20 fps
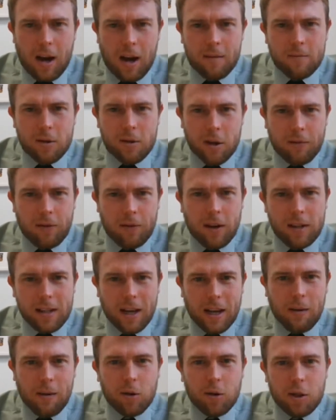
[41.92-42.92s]
So the first
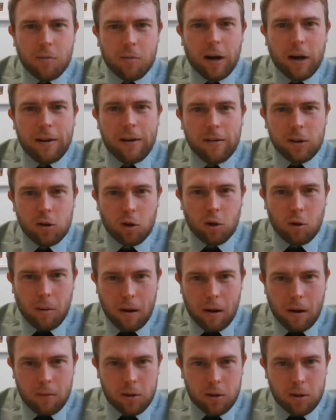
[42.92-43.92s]
thing I wanted to briefly talk
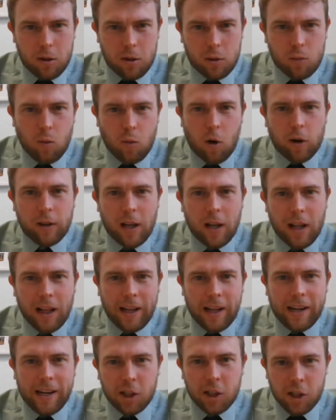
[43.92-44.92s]
about was the Swan
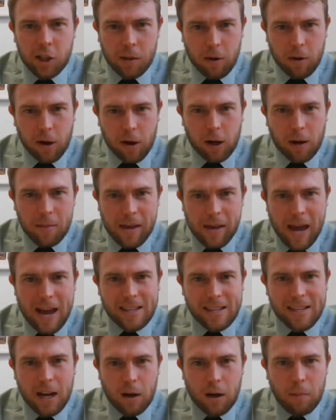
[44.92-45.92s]
Leadership Programme, the
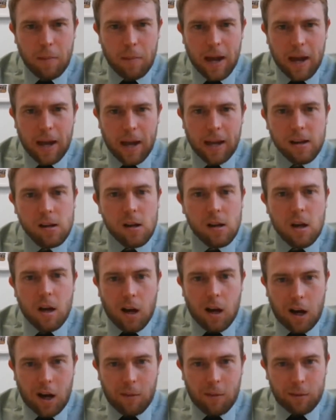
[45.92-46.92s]
SLP,
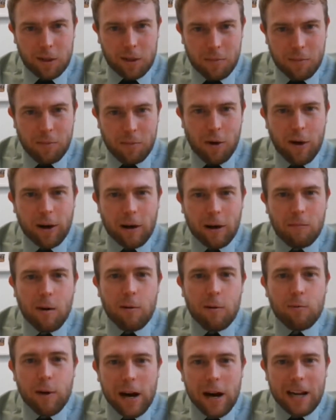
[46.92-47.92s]
which is a programme we're
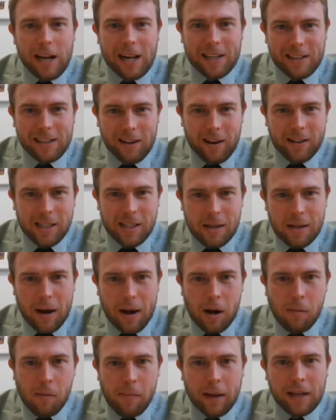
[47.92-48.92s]
really excited
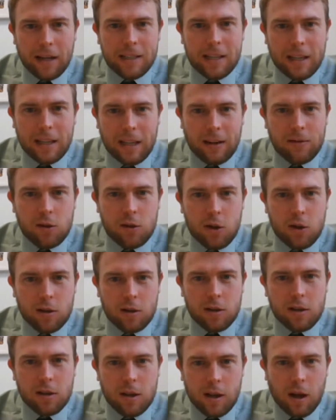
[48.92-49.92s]
about because it gives
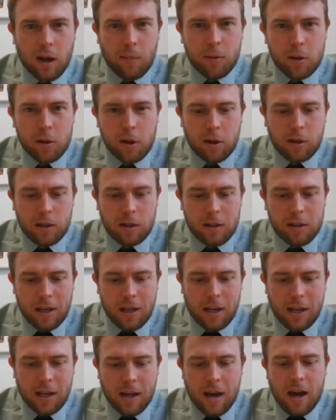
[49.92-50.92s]
students the
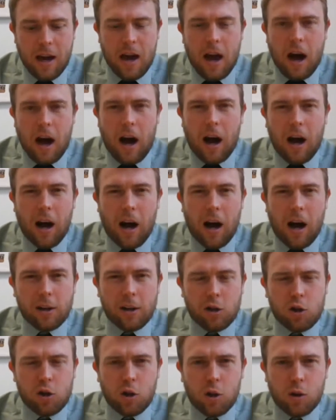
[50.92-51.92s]
opportunity
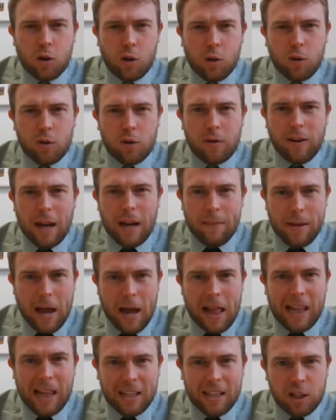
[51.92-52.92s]
to develop
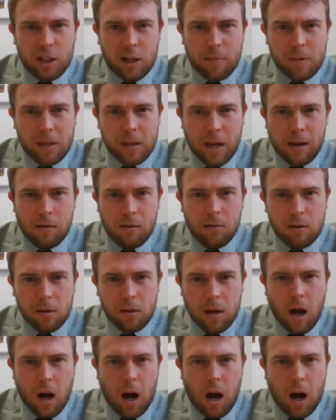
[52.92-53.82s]
their leadership skills,